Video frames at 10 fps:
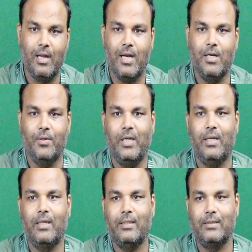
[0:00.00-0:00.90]
and we
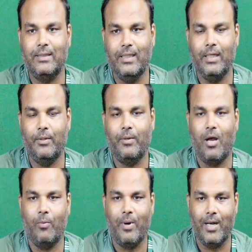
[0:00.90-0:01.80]
will see
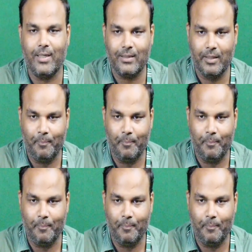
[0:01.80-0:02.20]
what are the